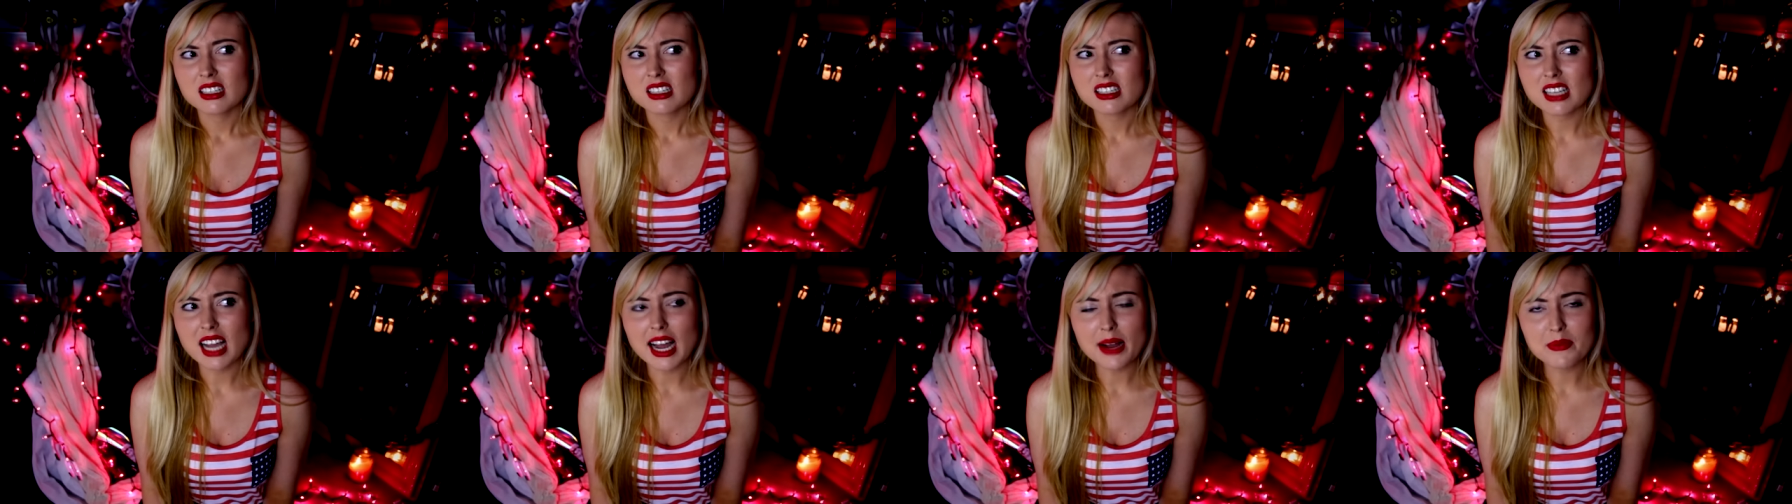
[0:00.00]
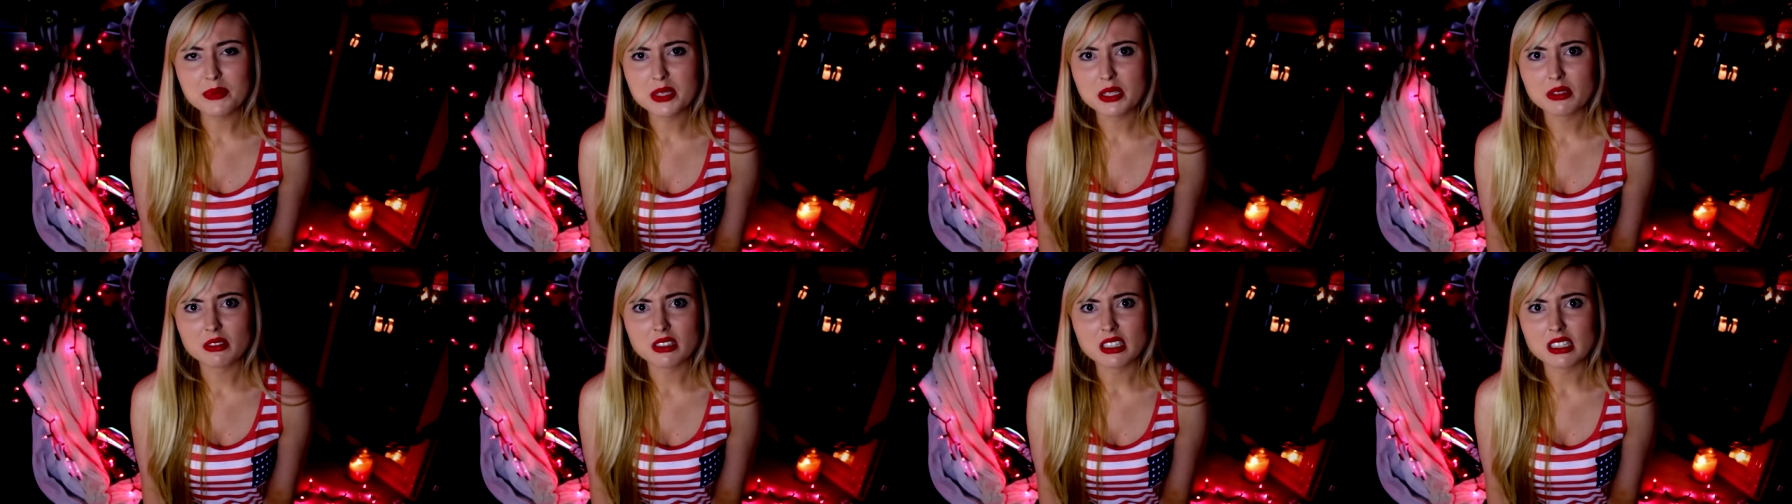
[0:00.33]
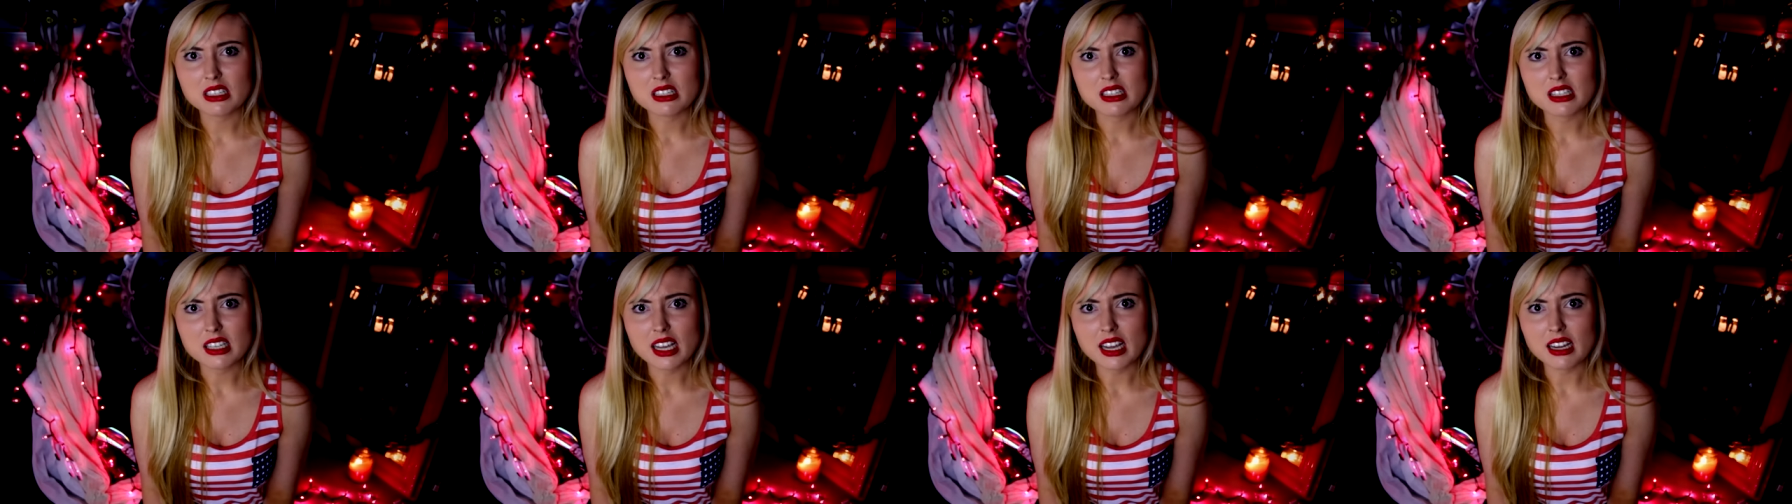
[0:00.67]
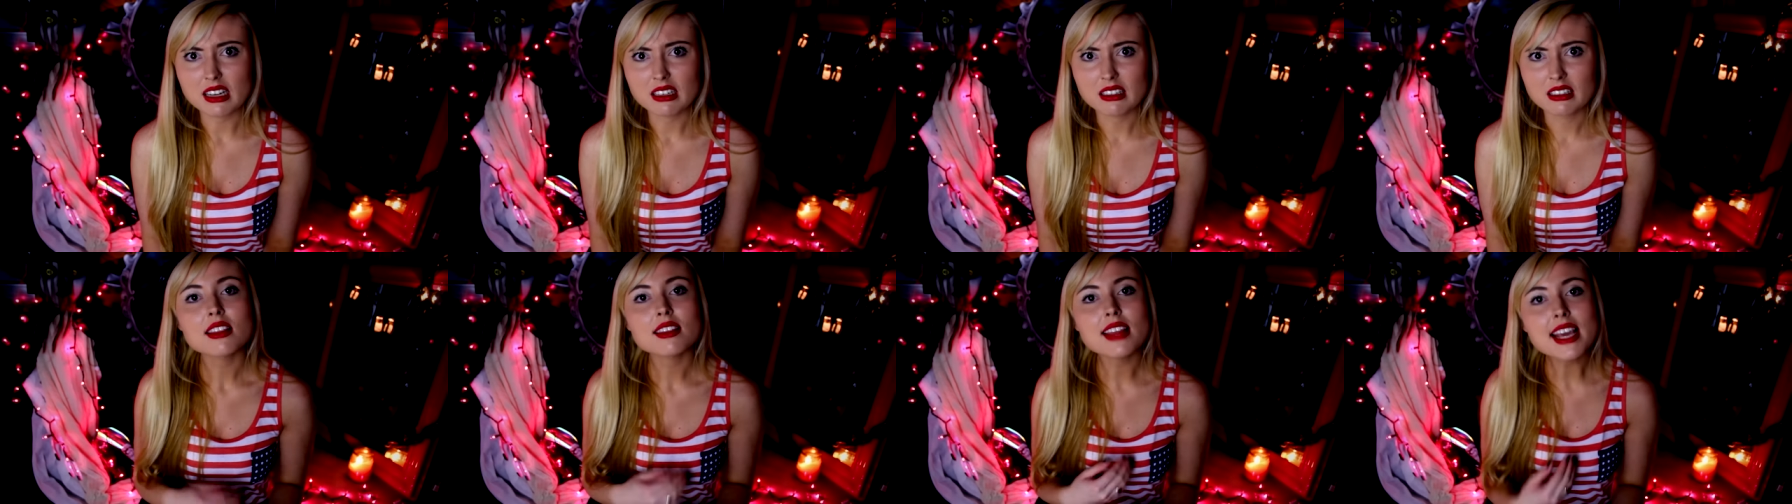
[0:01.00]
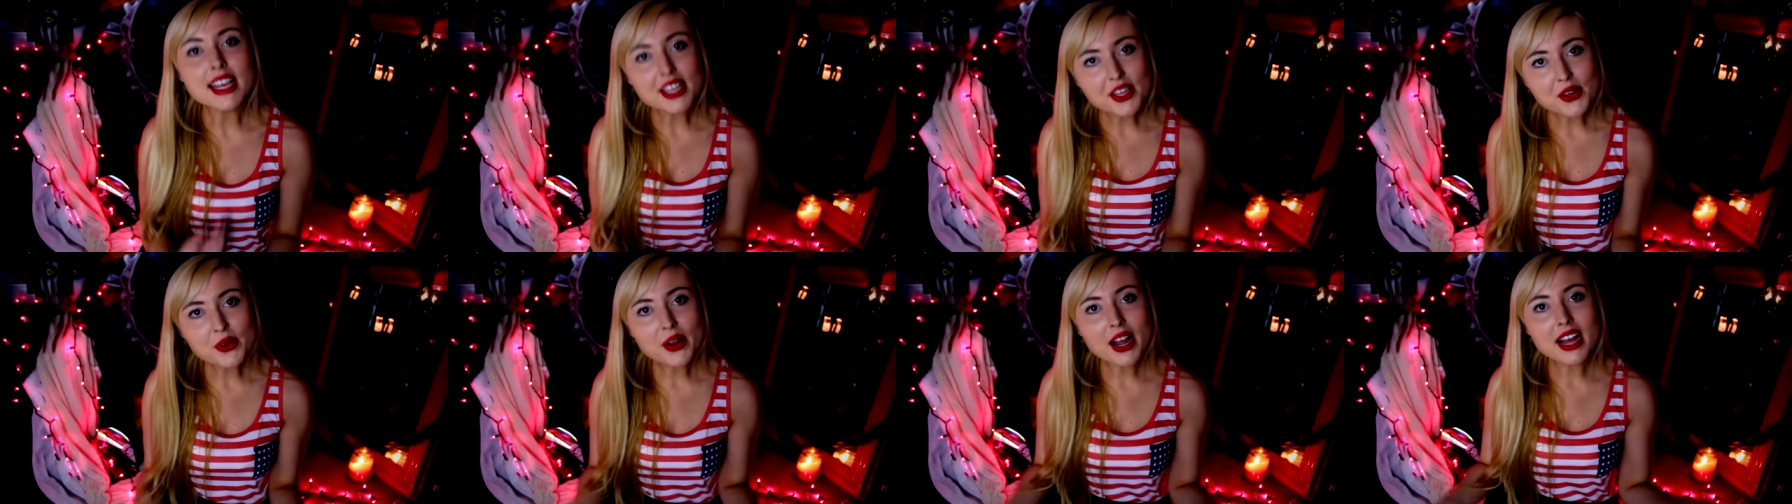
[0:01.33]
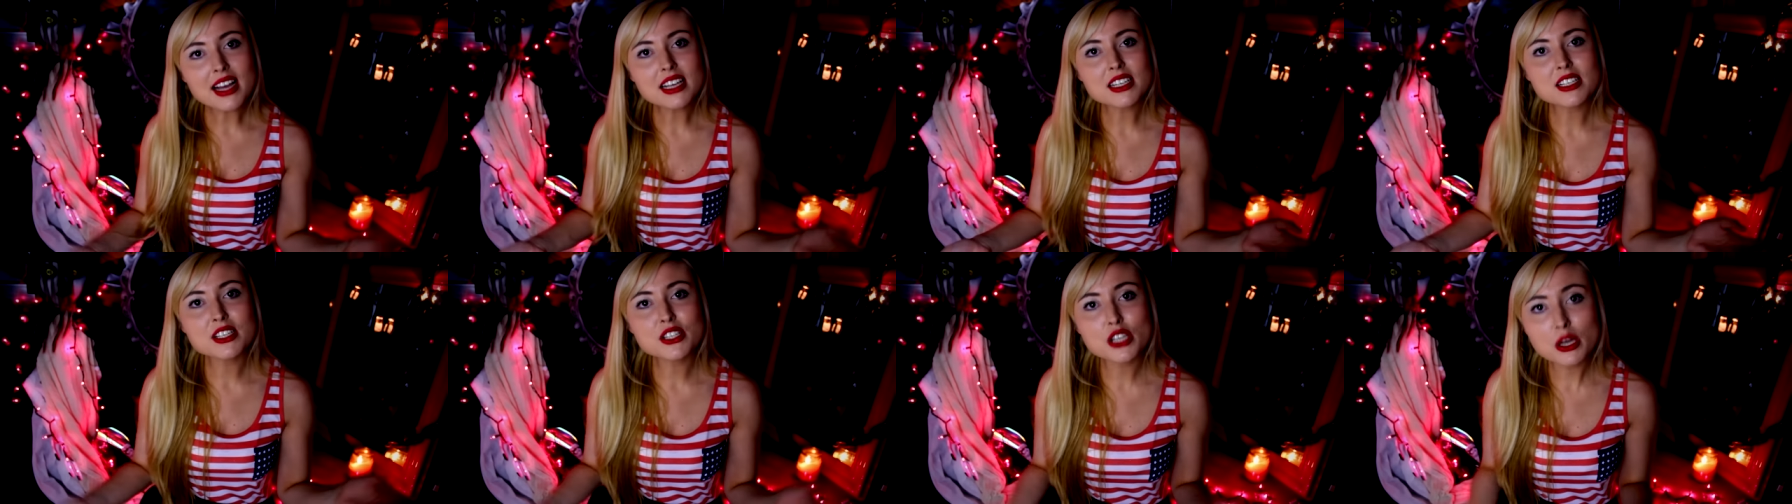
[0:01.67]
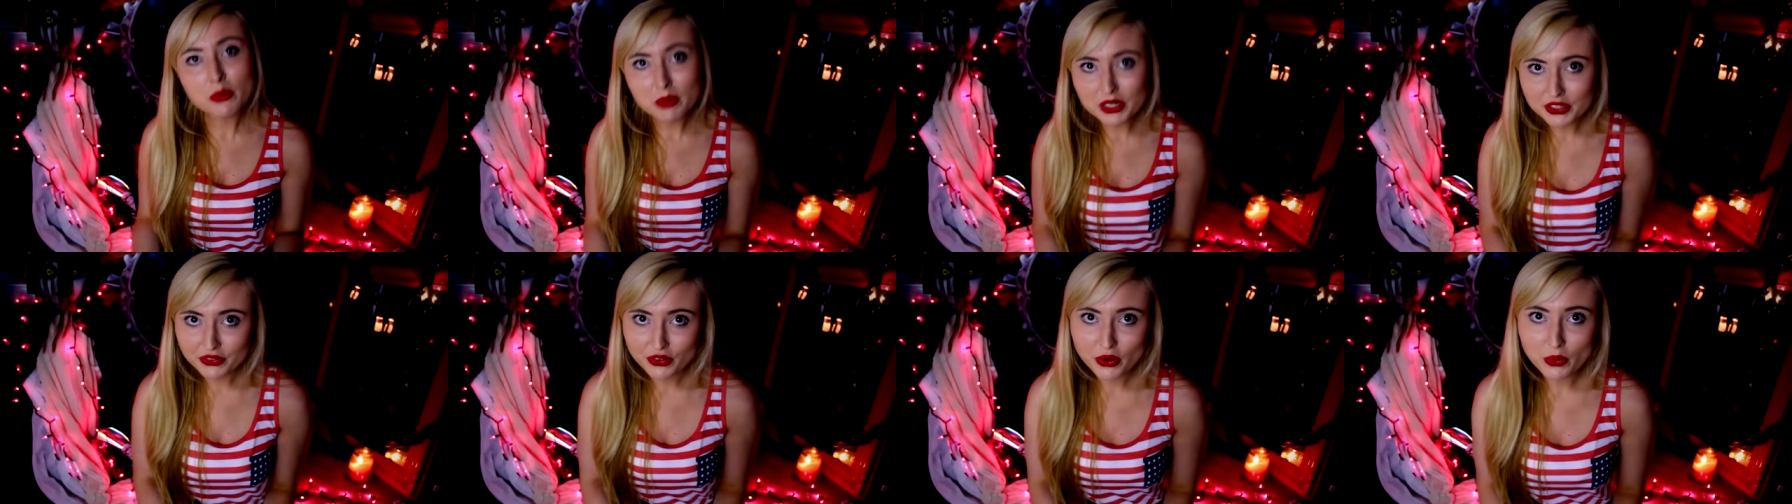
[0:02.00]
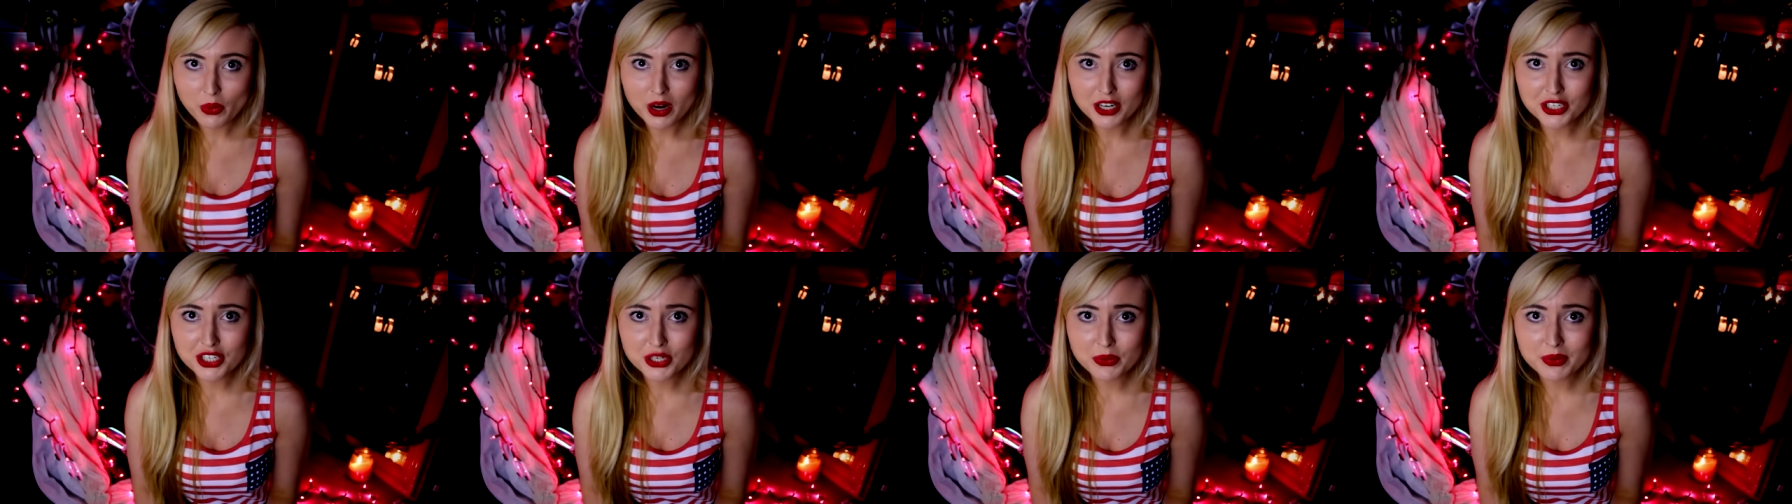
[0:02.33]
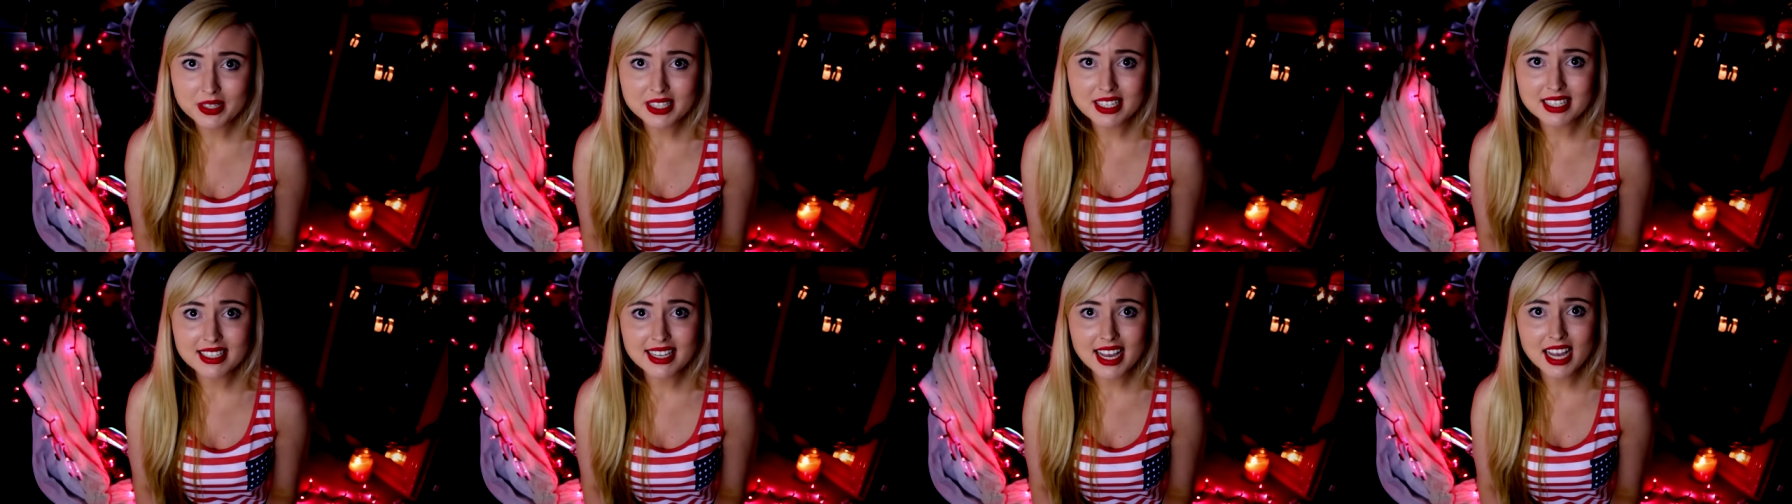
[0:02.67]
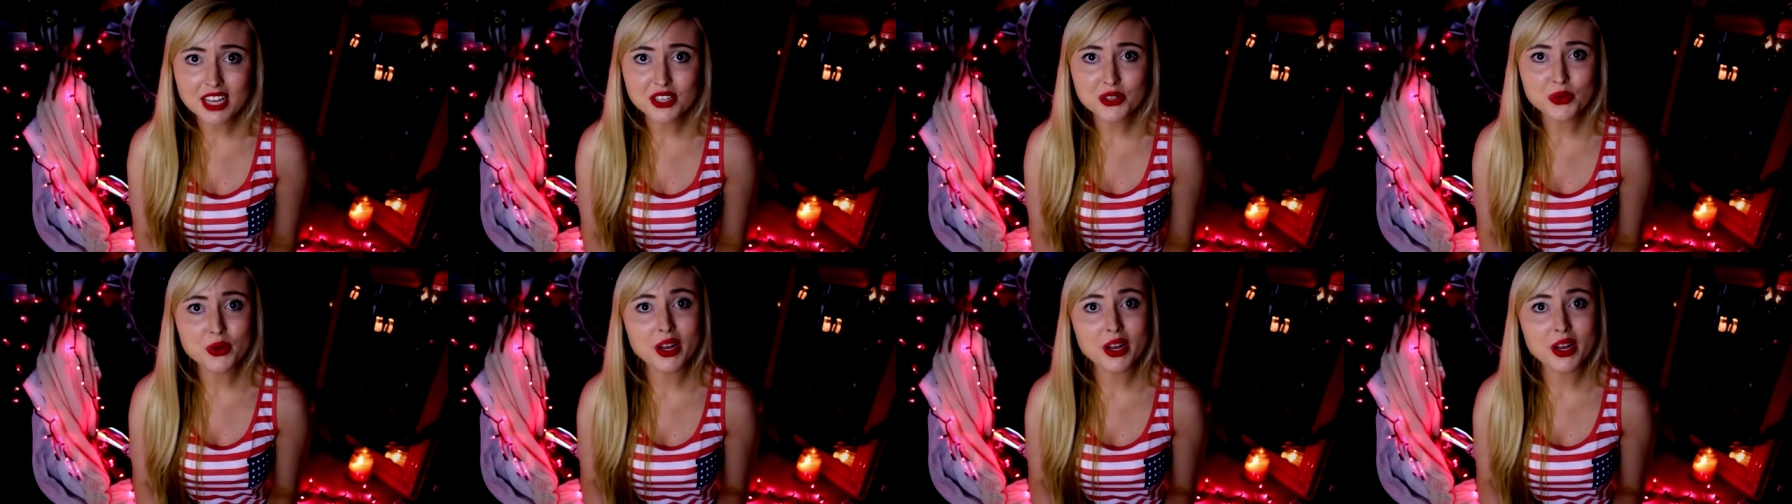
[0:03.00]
absolutely insane. Thank you guys so much for watching once again.